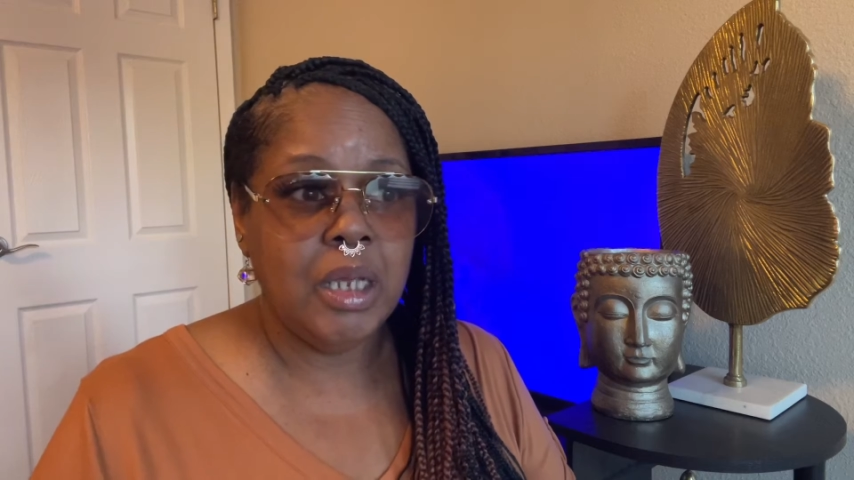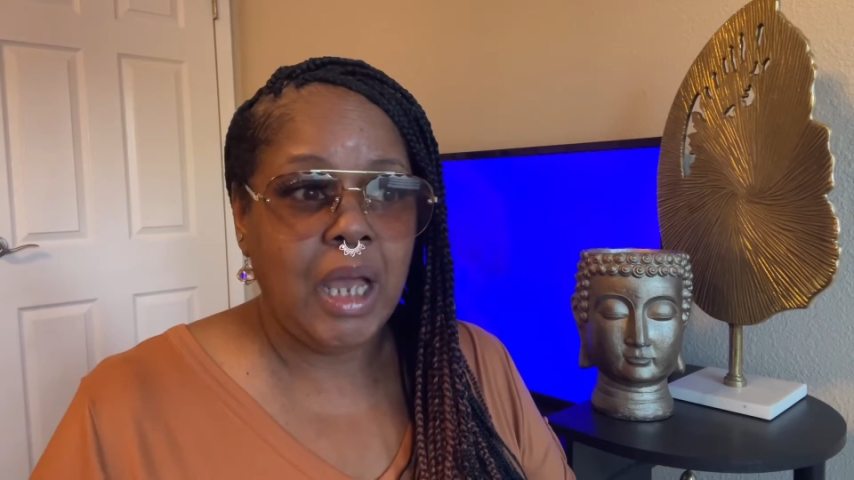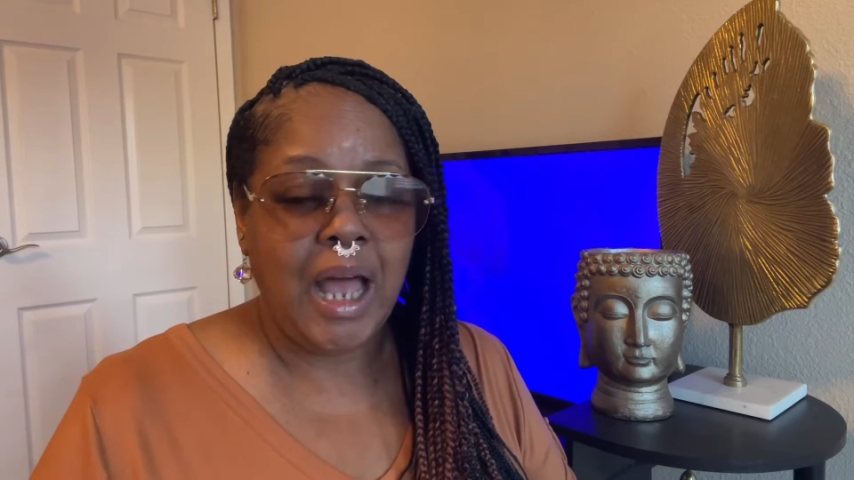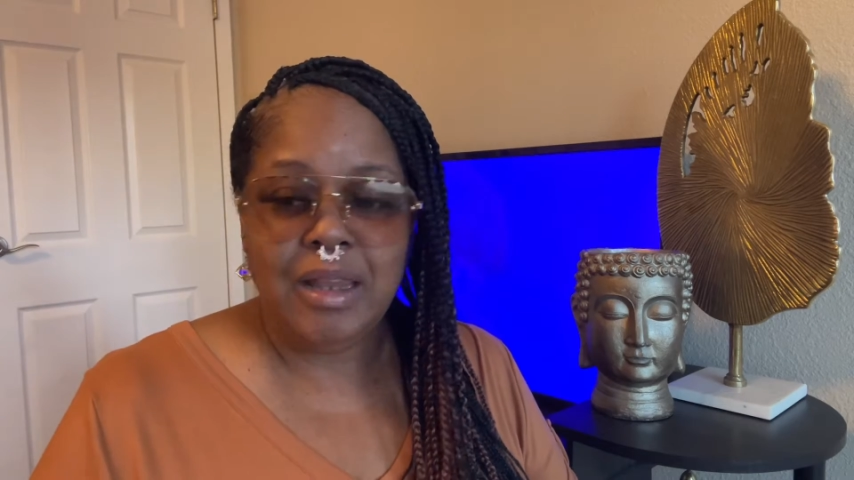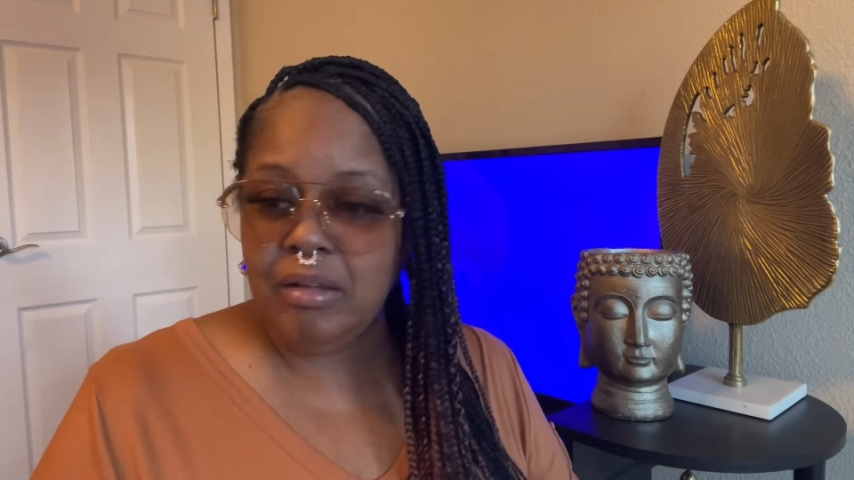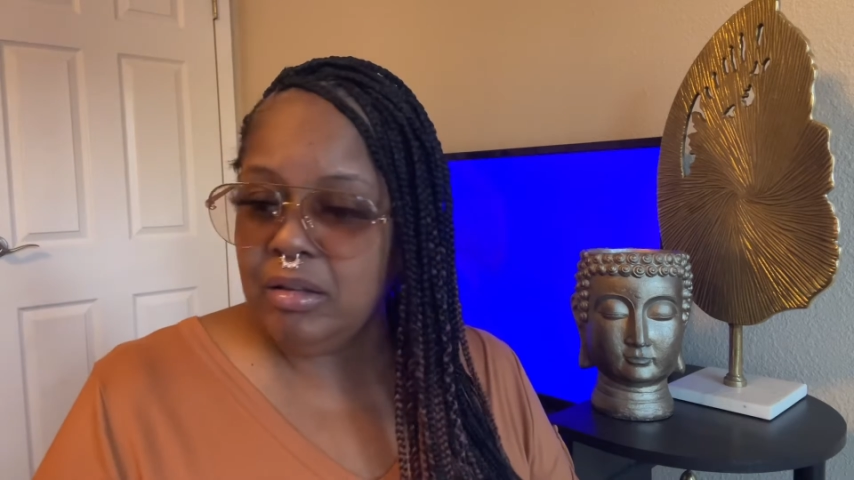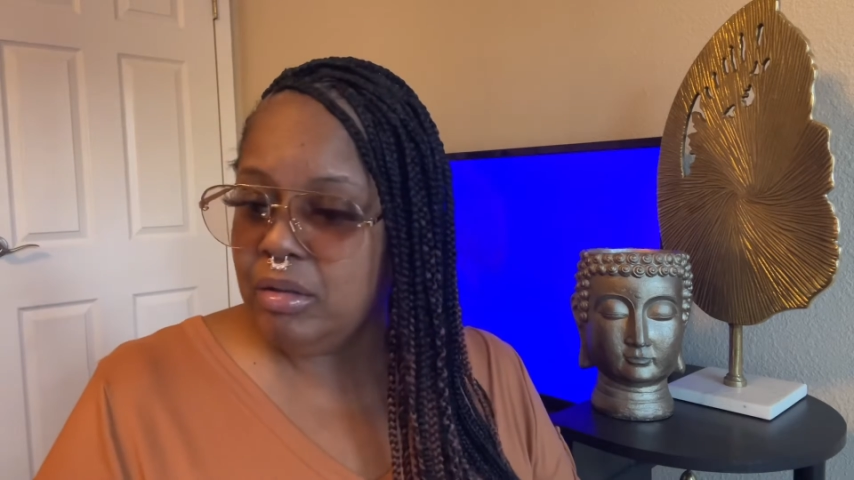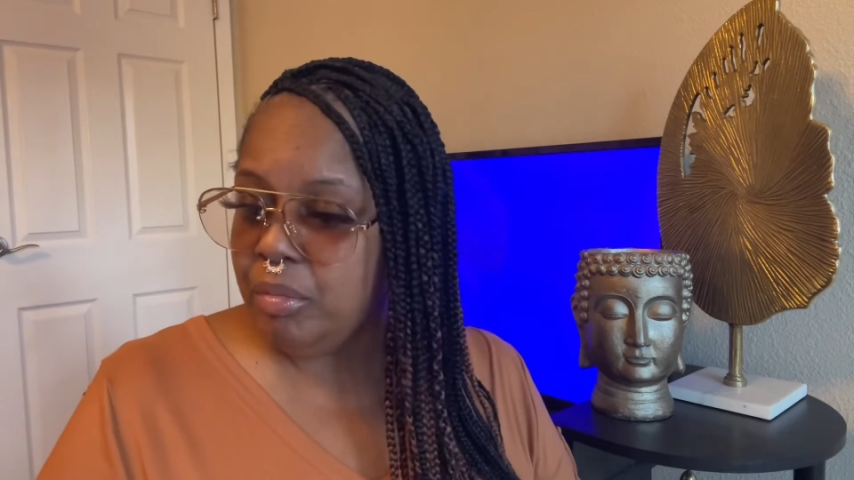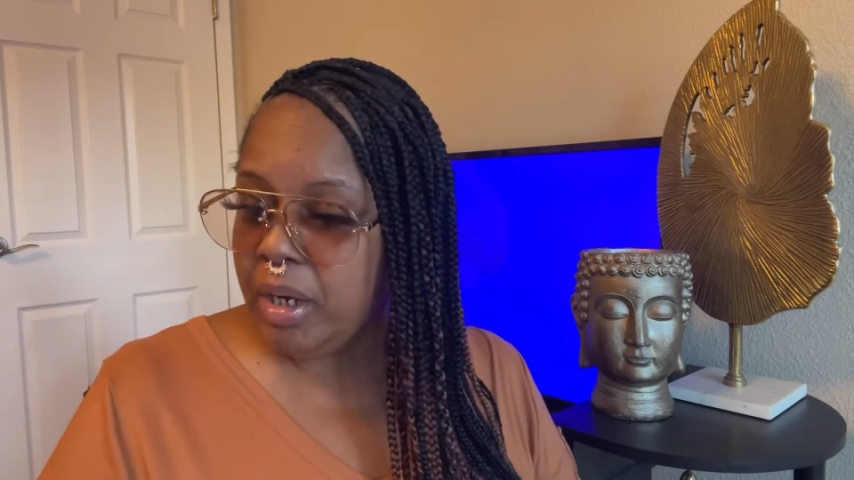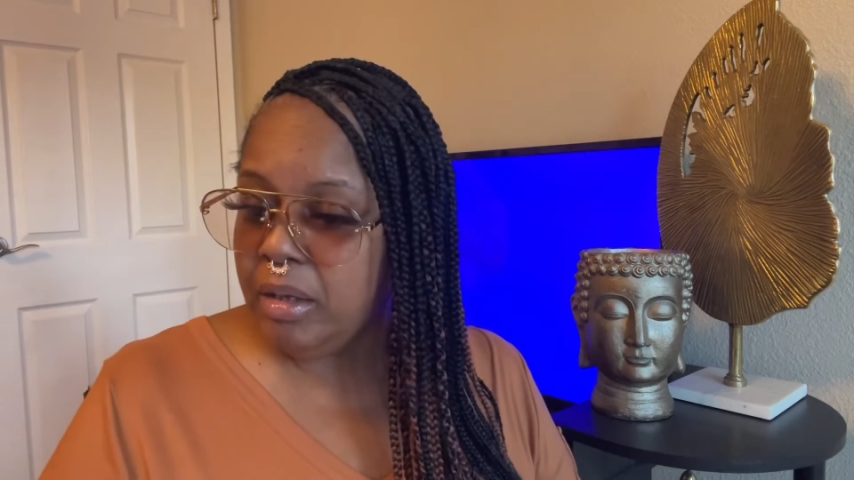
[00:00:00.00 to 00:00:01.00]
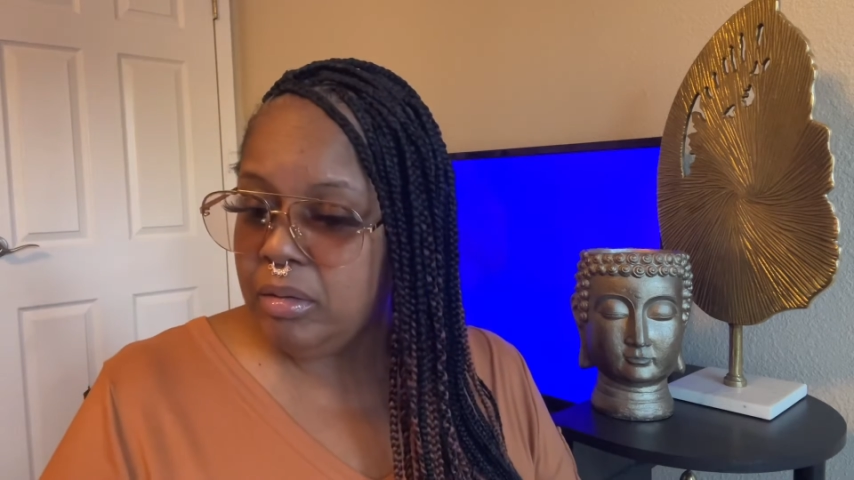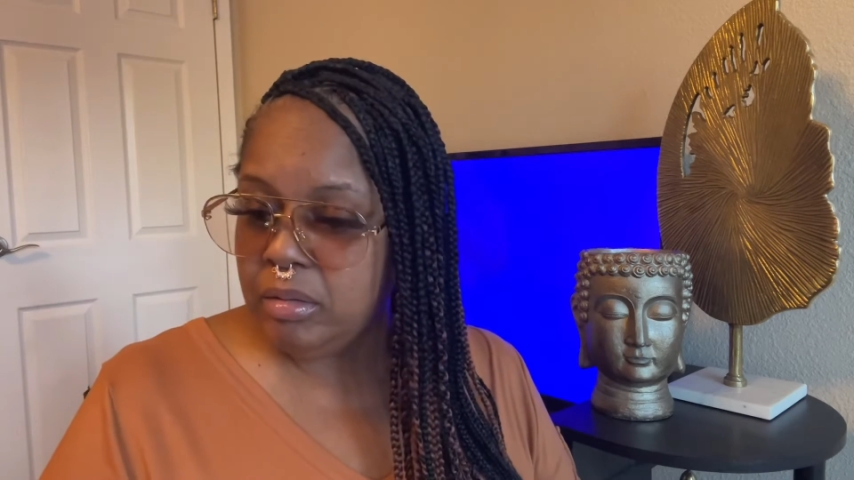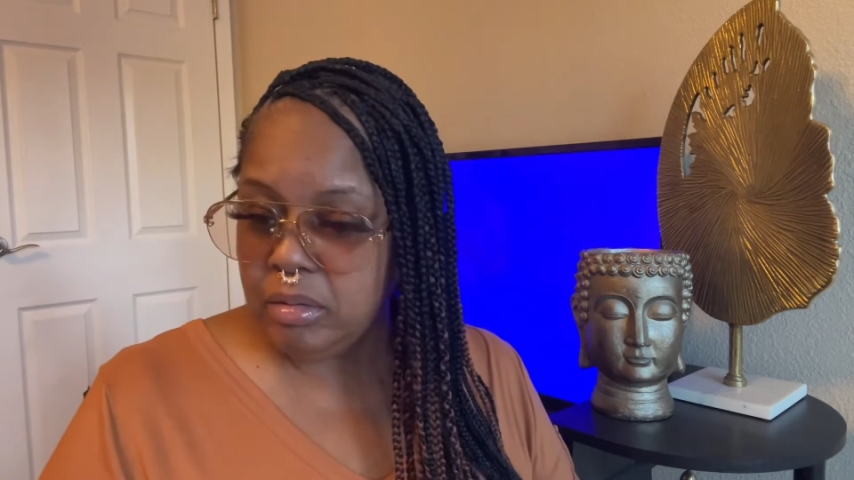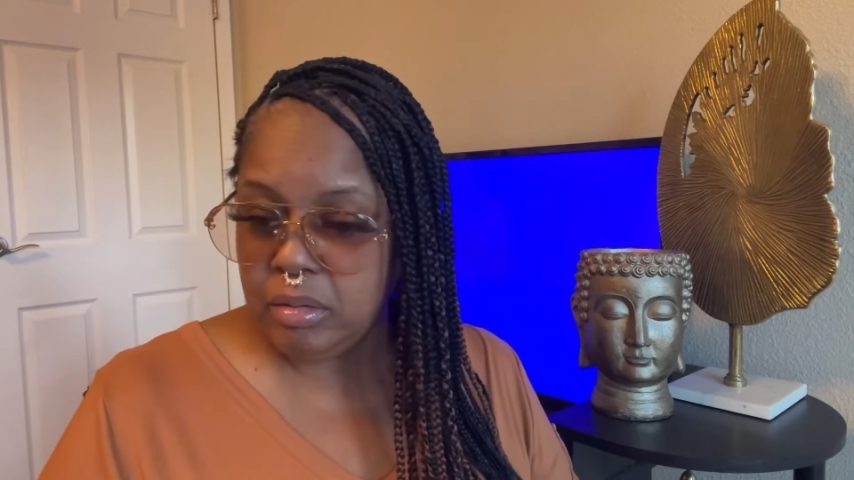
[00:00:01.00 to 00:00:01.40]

I looked around,